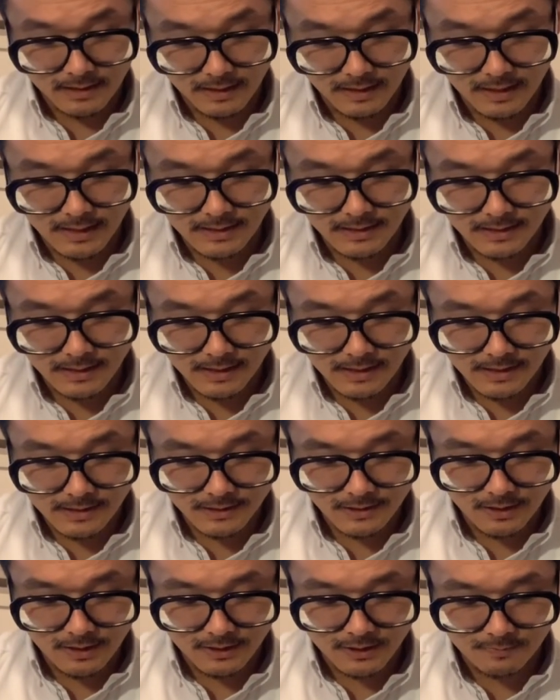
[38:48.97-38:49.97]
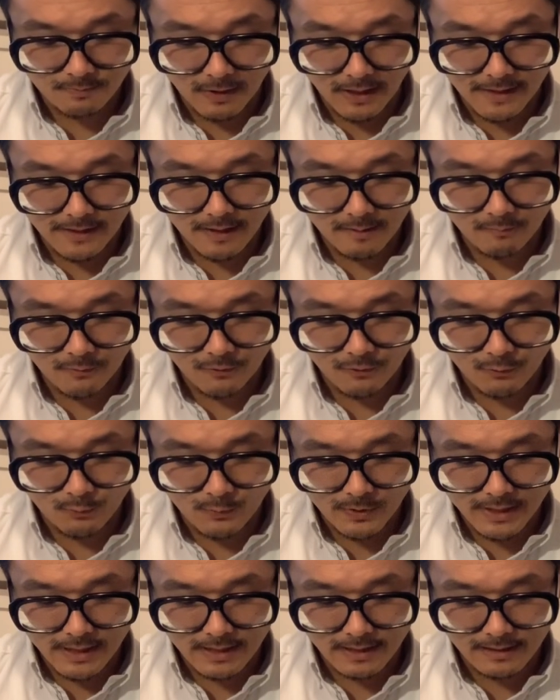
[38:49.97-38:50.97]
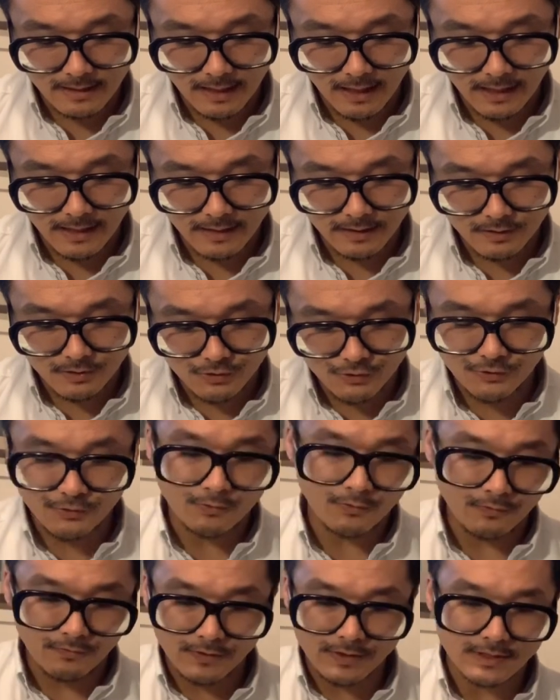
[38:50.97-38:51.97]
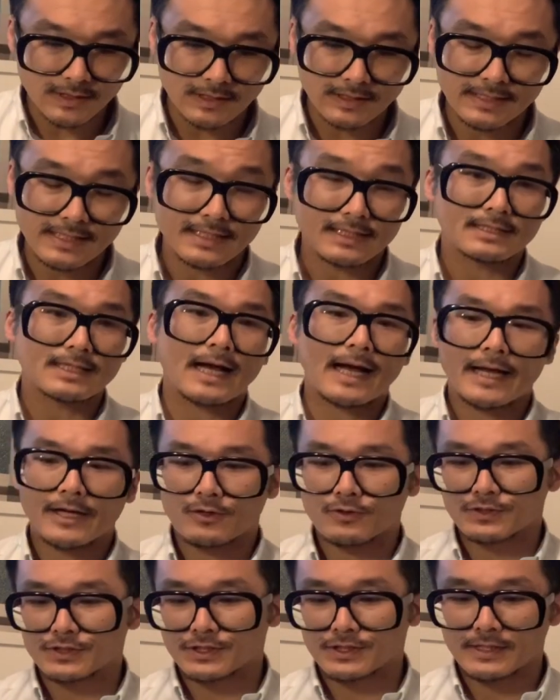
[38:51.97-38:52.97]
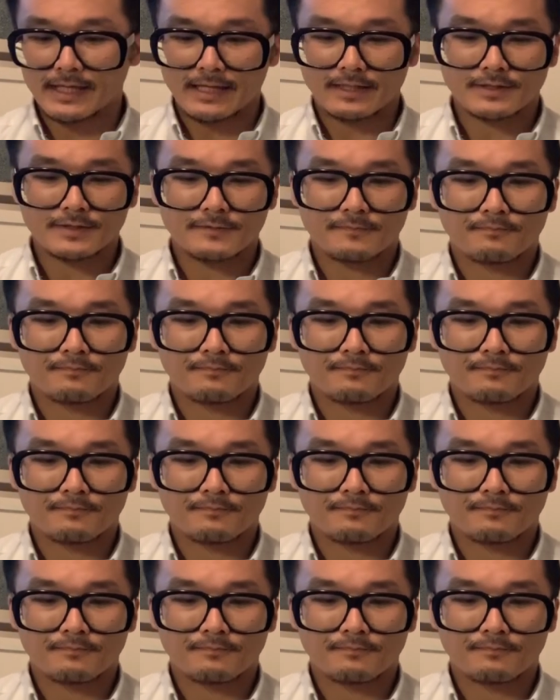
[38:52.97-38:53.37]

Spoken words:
this is spine number 392. This is the entire set.